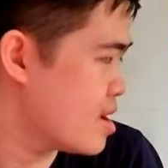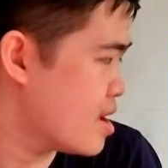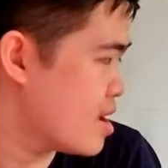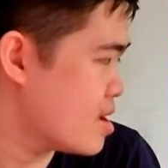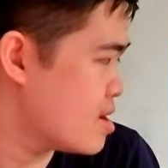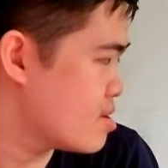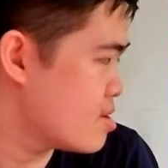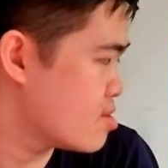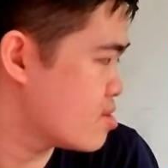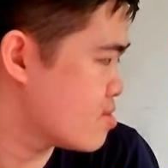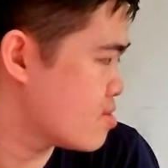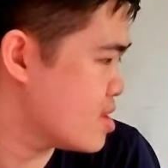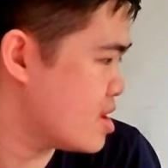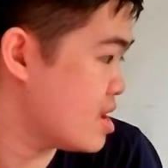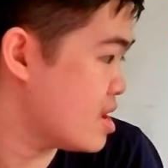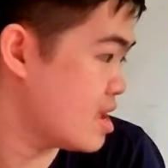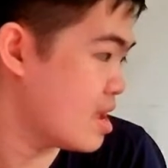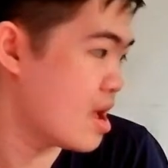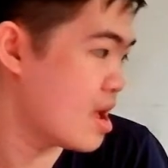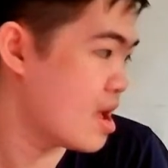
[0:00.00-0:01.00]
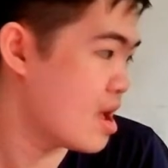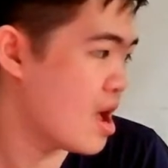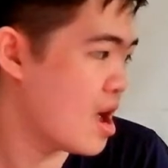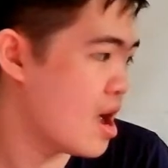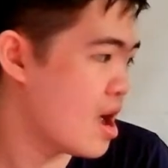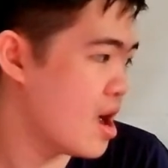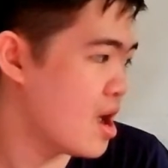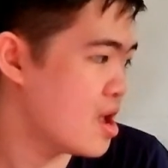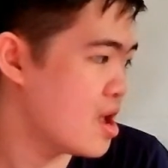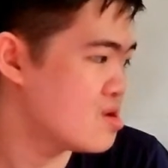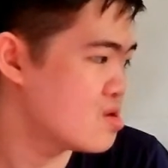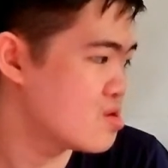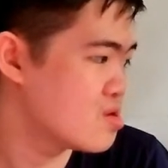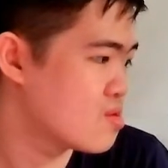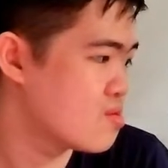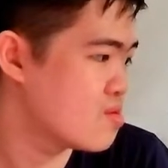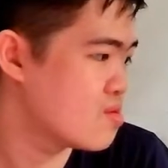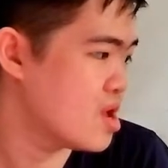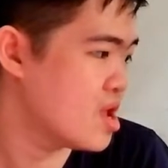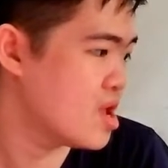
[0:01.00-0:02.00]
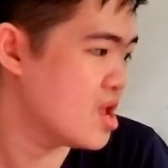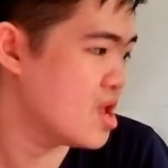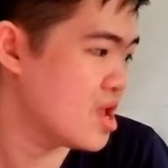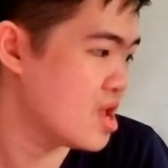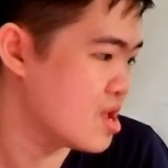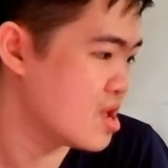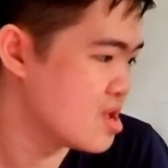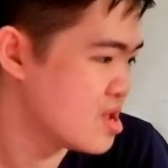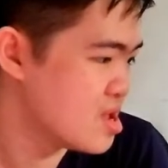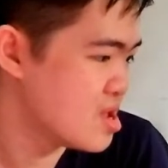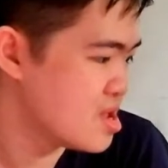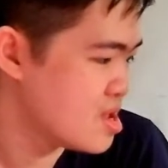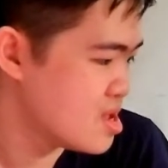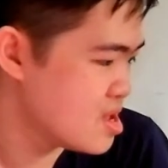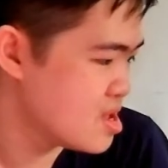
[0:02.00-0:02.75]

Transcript: Yeah, I agree. I agree.